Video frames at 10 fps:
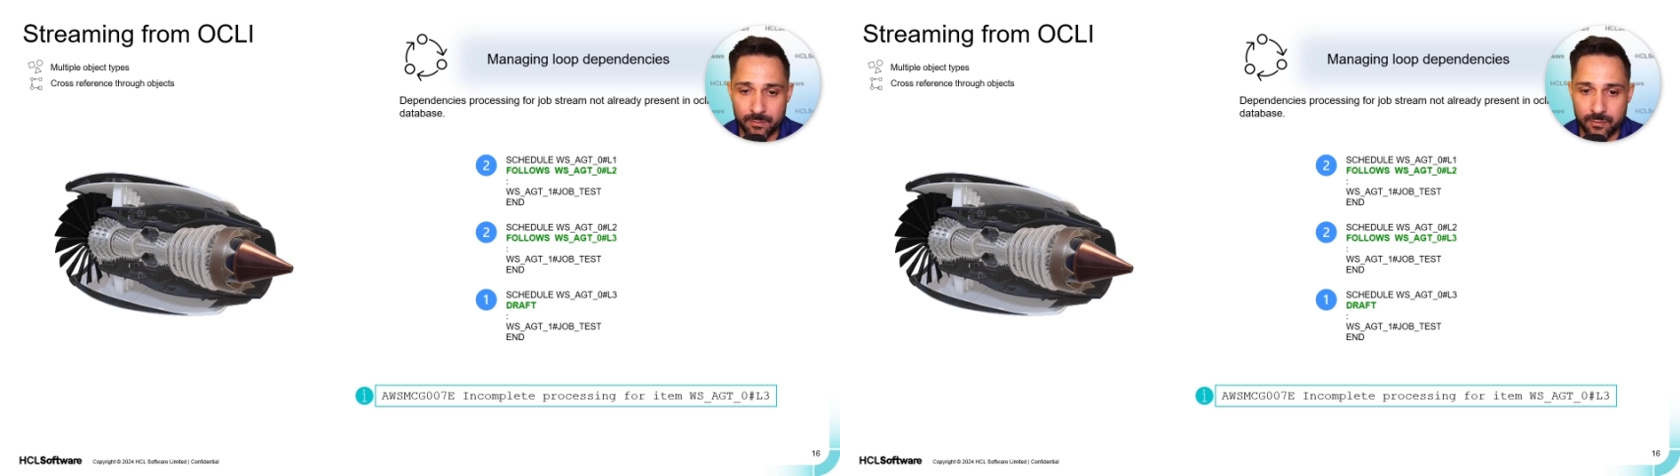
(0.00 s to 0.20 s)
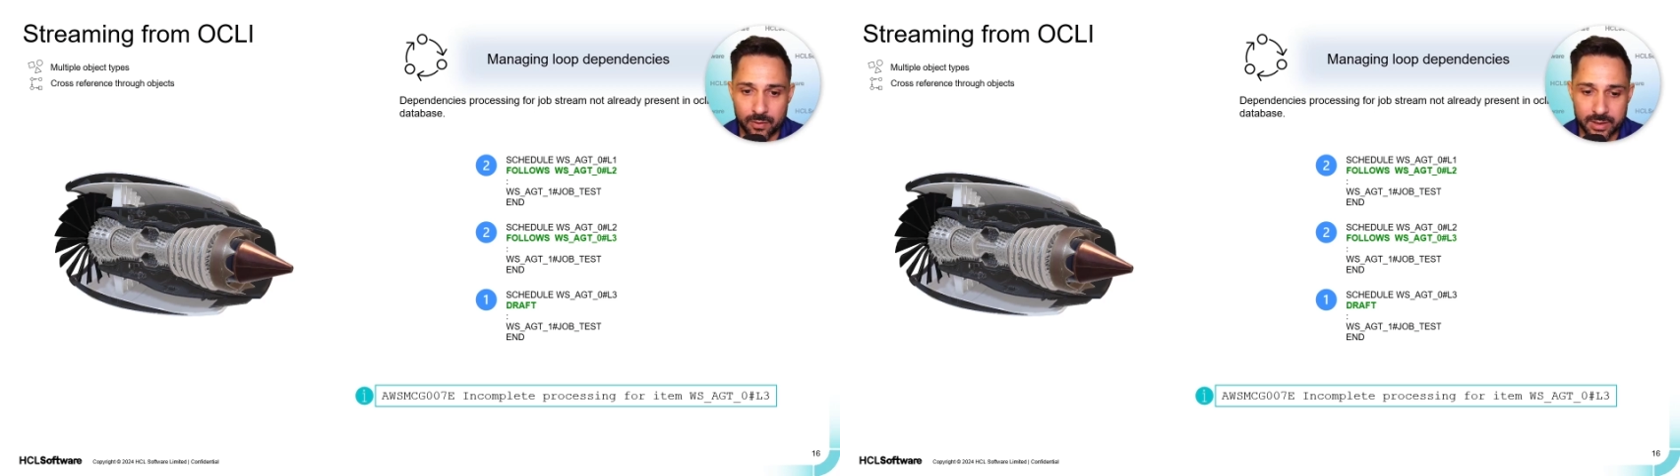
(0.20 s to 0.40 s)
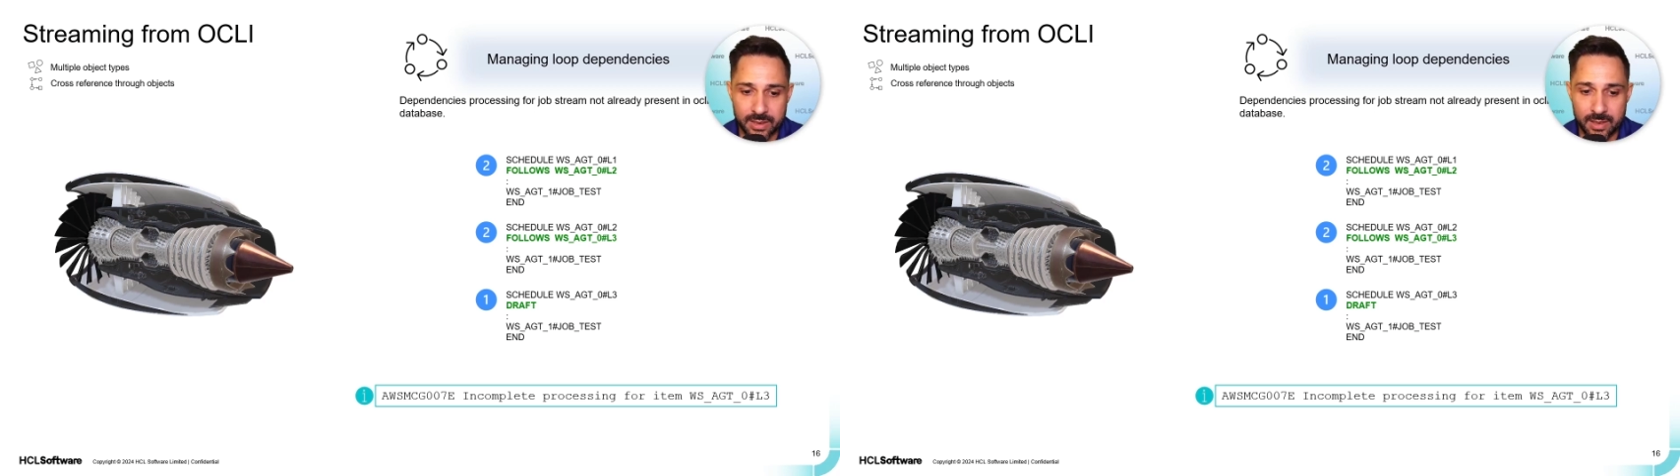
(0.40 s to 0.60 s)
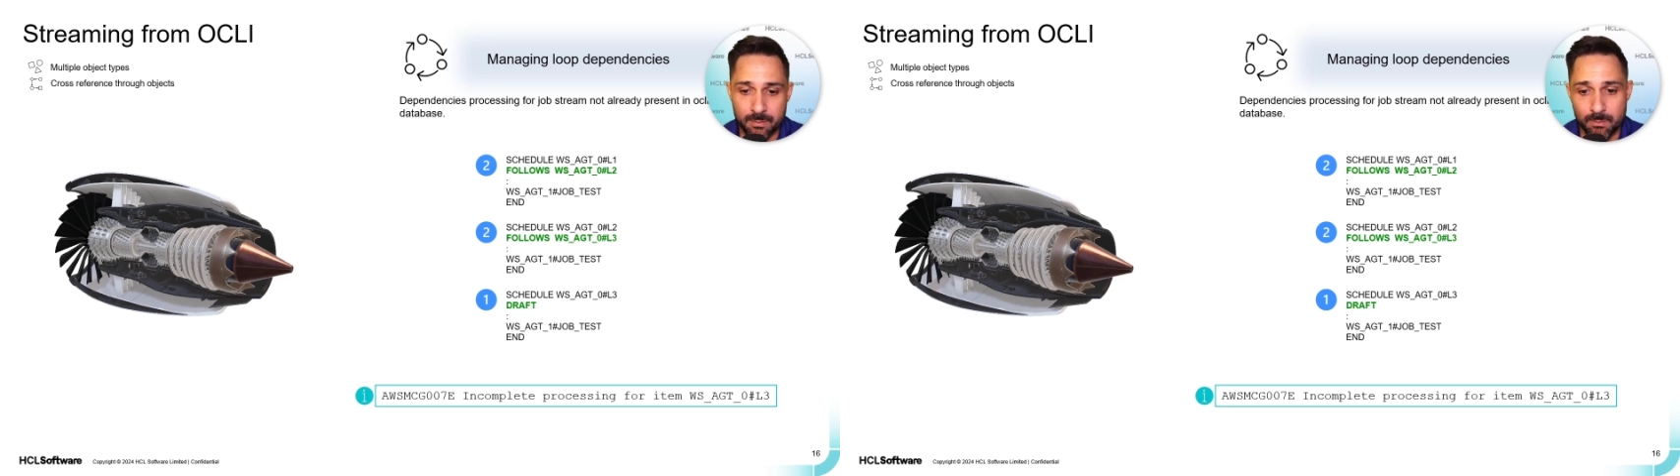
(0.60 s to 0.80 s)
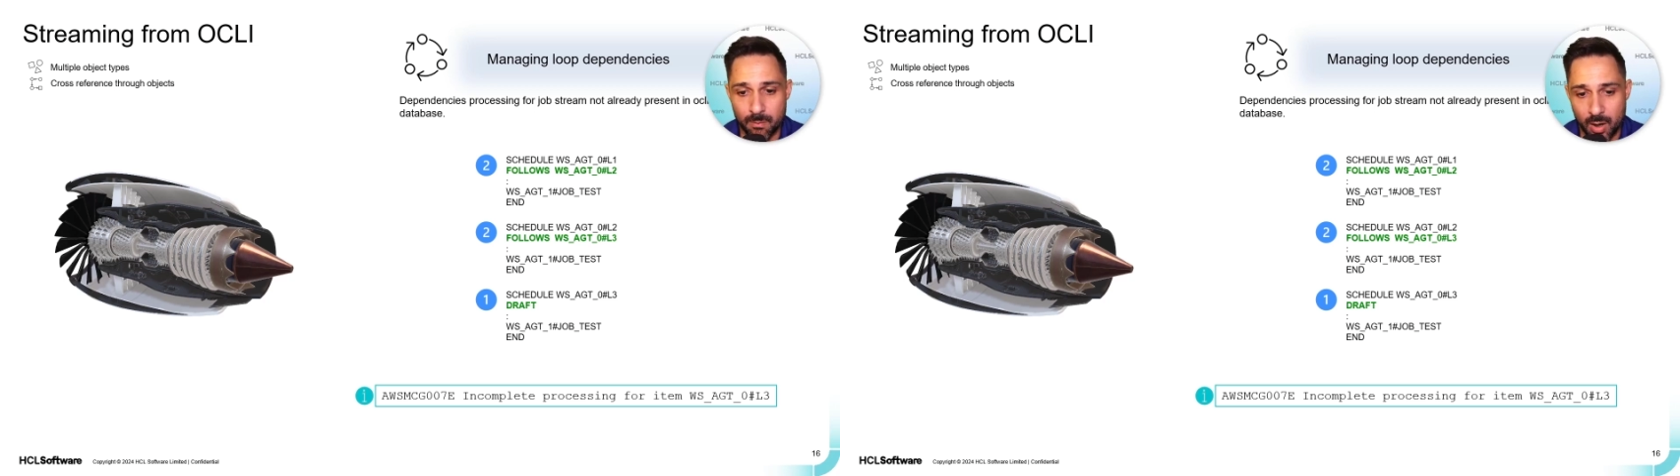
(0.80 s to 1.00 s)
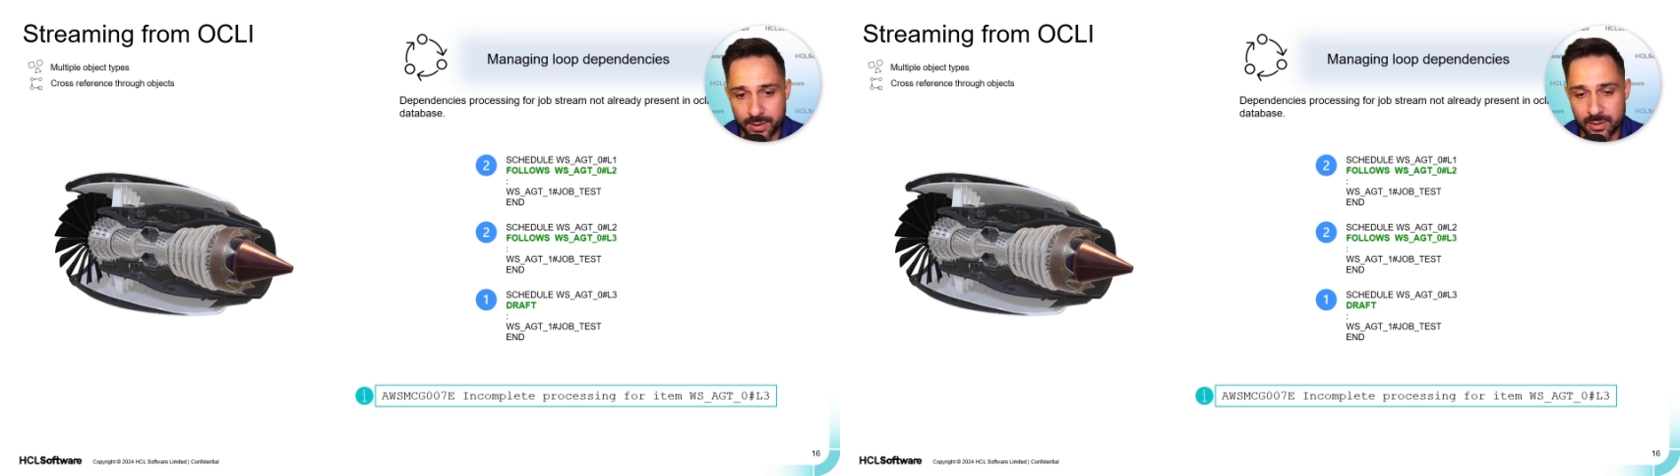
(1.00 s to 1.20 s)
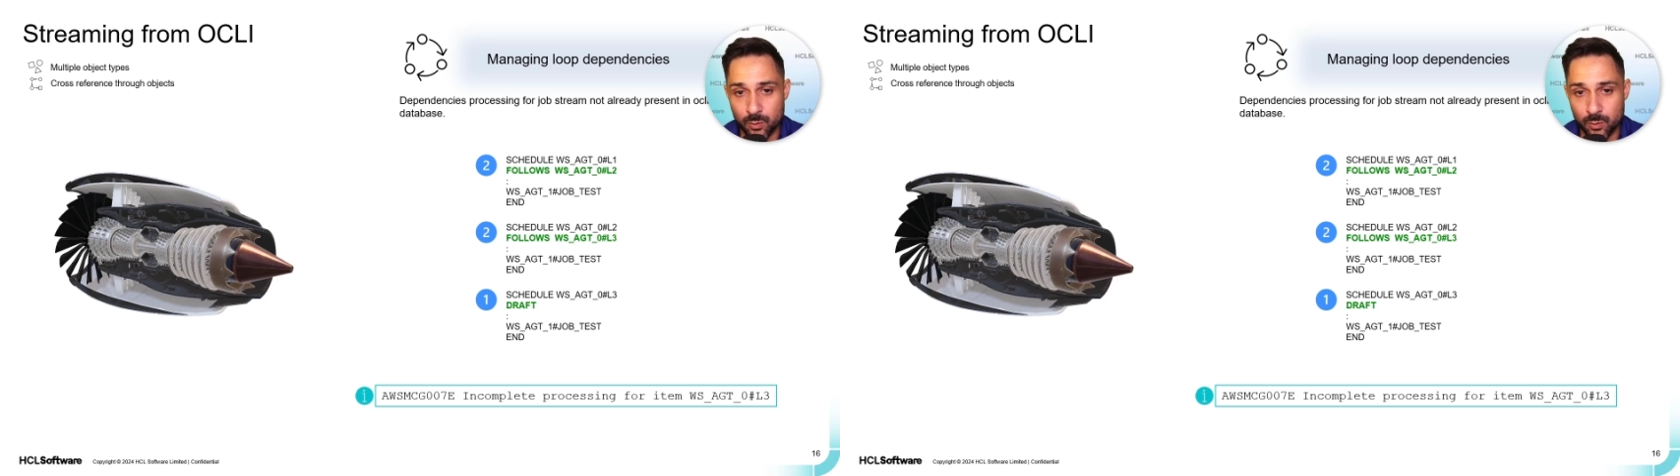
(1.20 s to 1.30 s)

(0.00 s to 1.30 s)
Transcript: for the model,